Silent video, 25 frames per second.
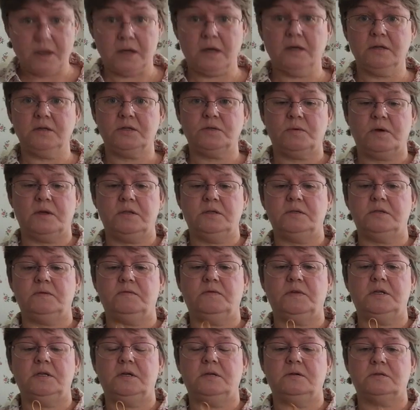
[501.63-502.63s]
page where this
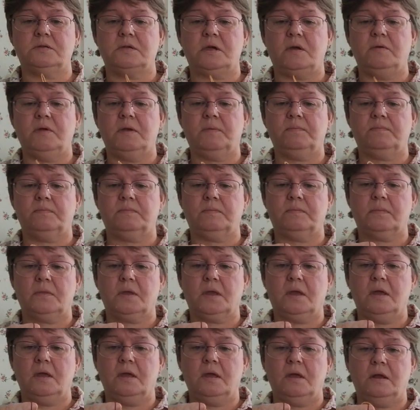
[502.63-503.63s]
video is going,
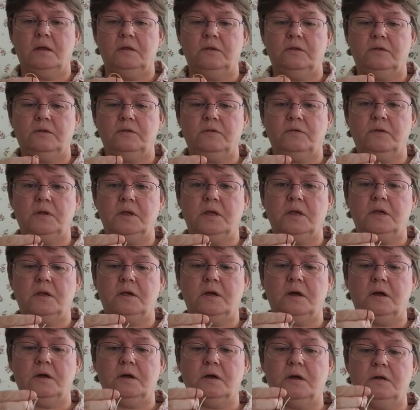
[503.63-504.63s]
and
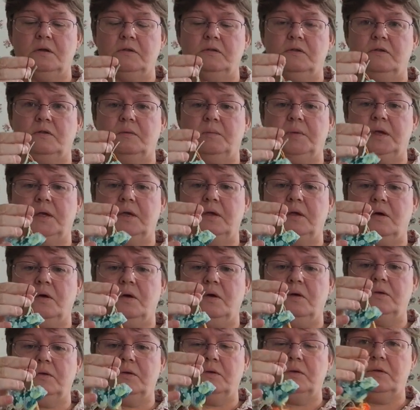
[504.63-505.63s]
3 are going to be
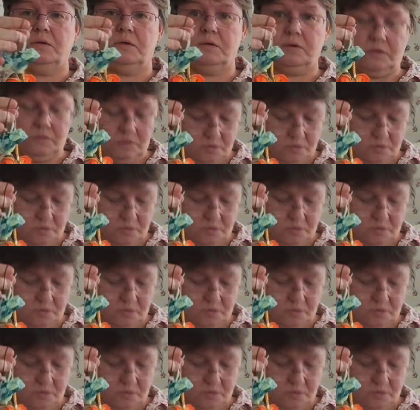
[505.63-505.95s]
on the